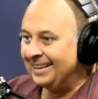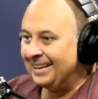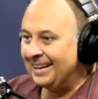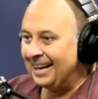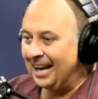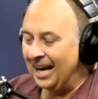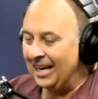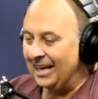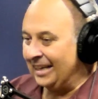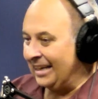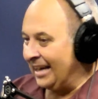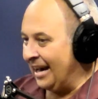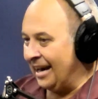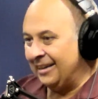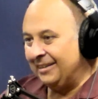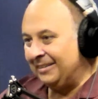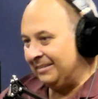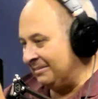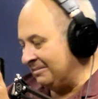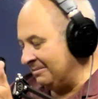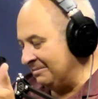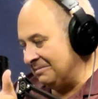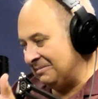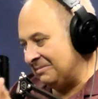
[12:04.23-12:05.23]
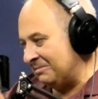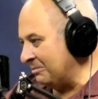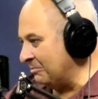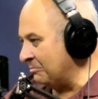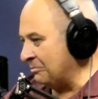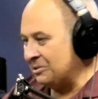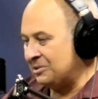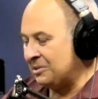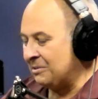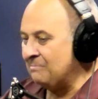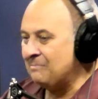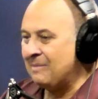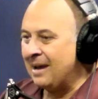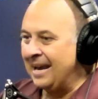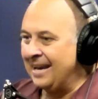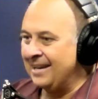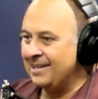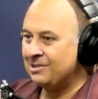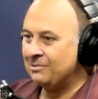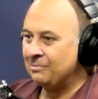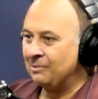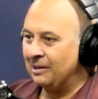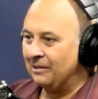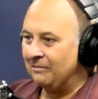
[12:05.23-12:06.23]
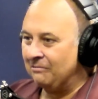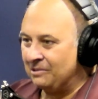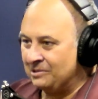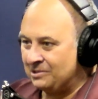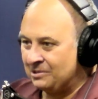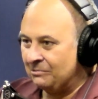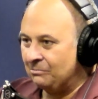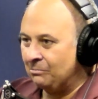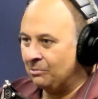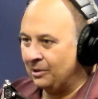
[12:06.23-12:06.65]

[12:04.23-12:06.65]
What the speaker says: I was amazed when I visited